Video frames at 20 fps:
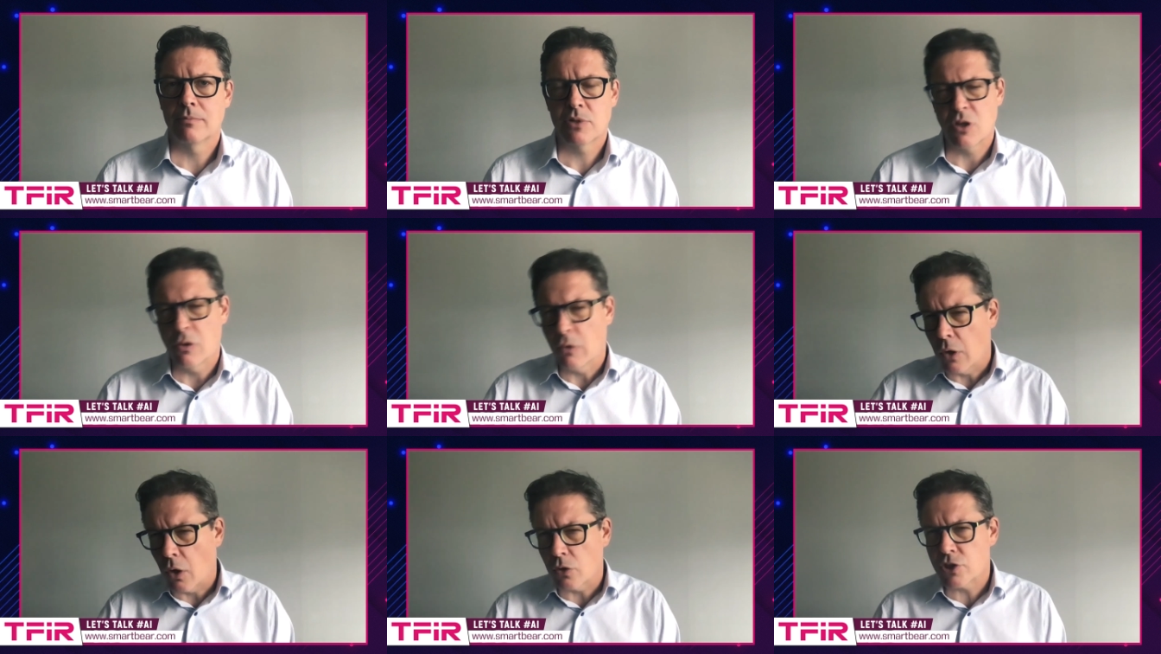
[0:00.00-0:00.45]

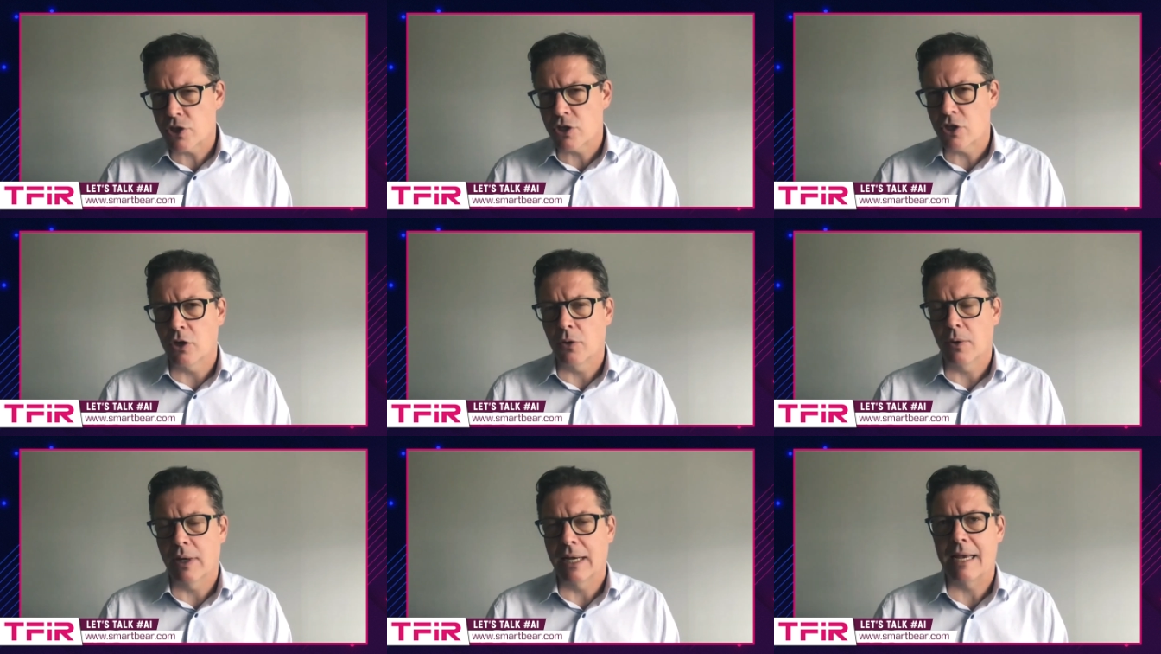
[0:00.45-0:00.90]
So, lots
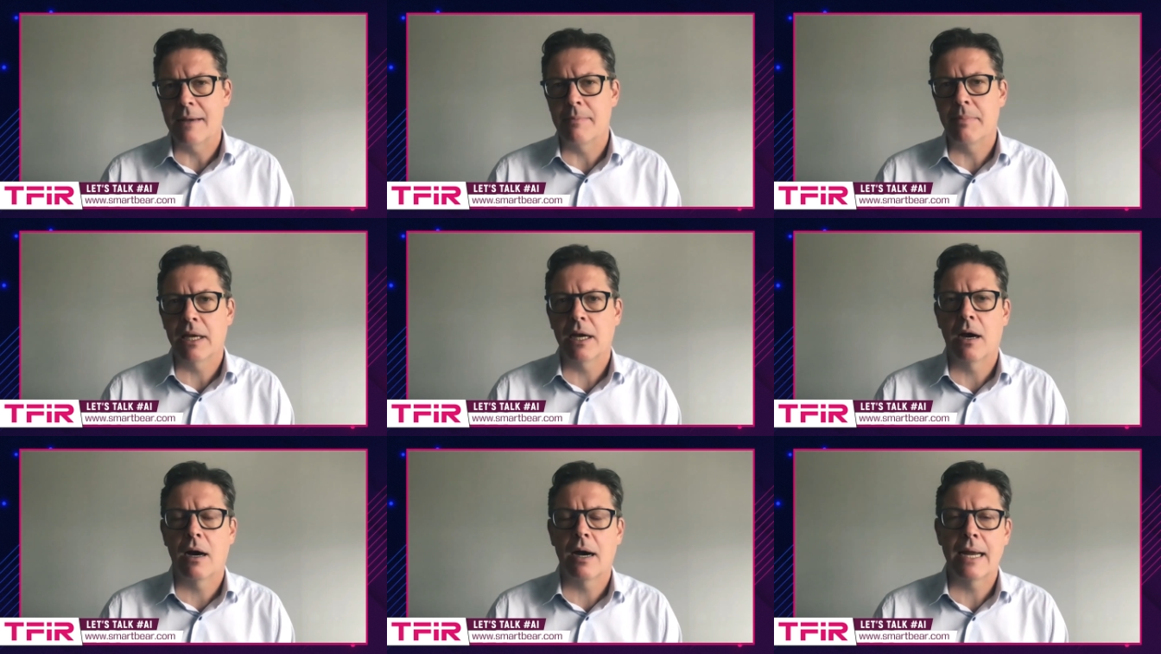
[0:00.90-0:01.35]
to do in
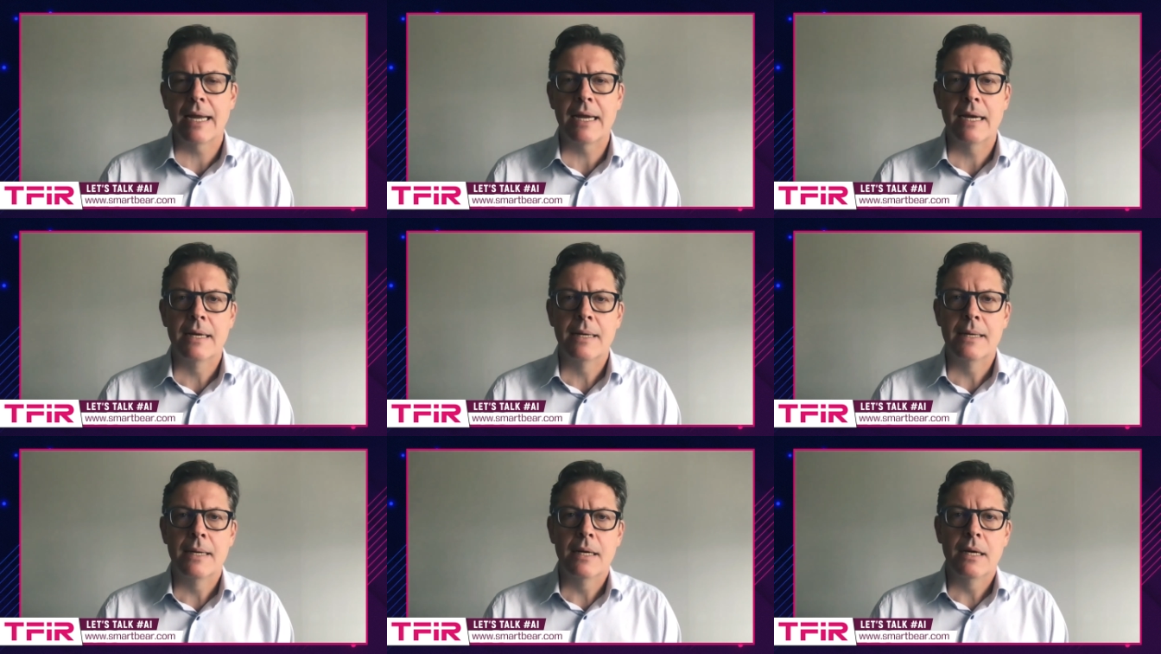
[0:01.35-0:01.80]
API,
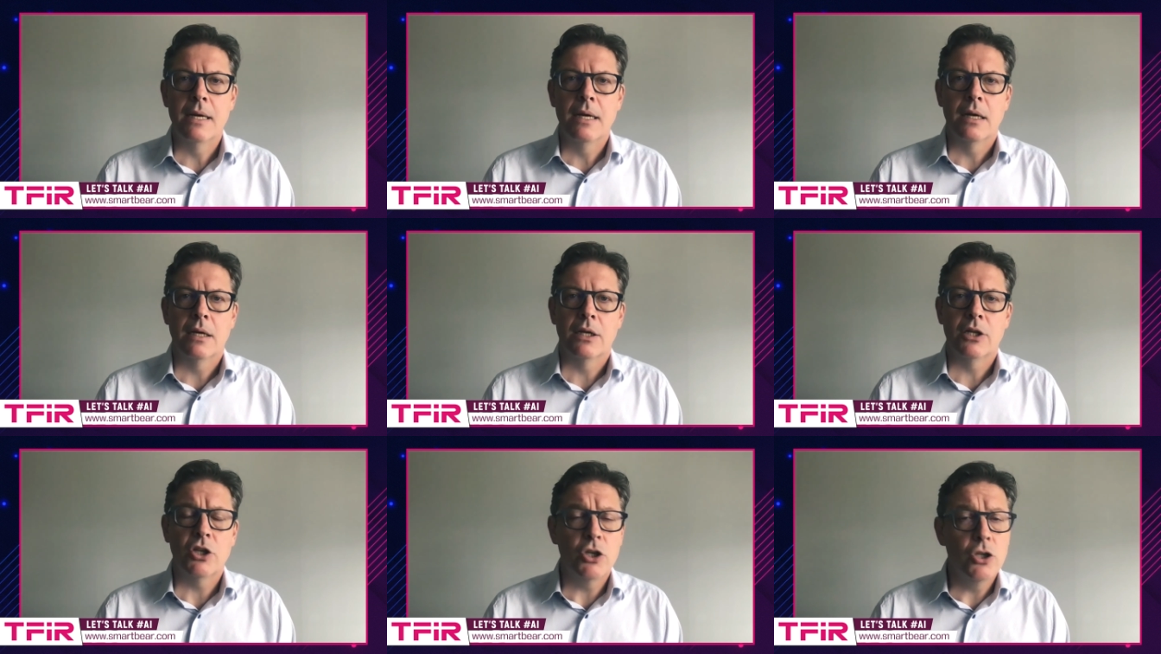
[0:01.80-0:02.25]

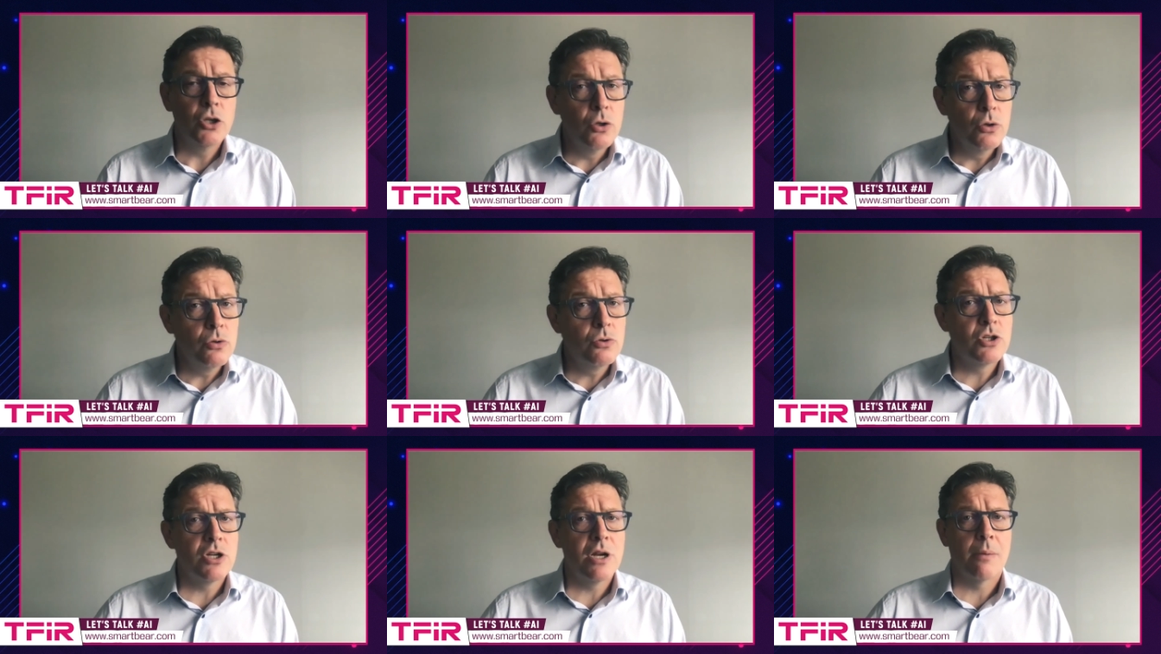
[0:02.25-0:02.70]
huge